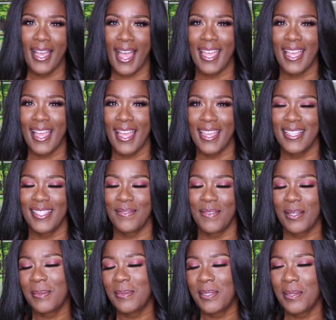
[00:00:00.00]
Hi guys,
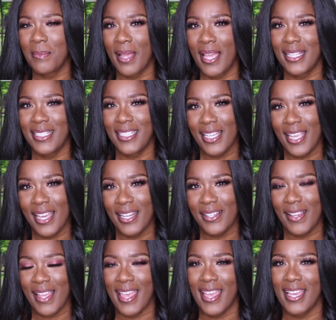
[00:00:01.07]
welcome to my
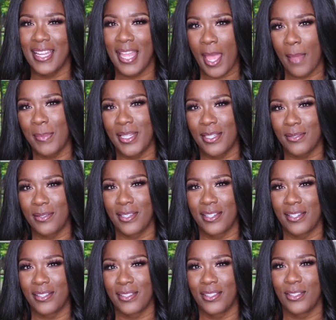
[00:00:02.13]
channel and Happy New
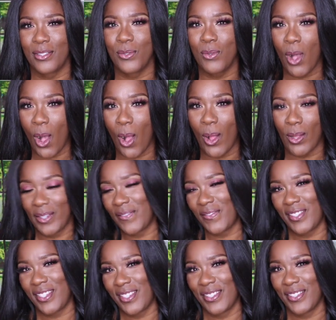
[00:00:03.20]
Year's to all of
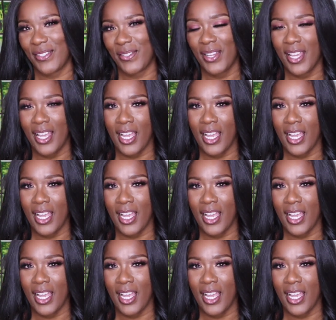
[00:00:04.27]
you.